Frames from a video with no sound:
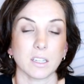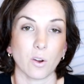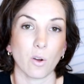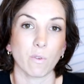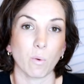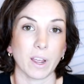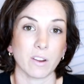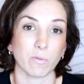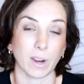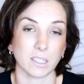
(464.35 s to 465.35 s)
and
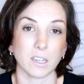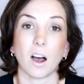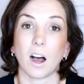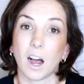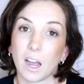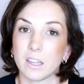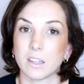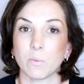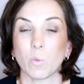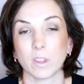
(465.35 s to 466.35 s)
overweight rates are higher than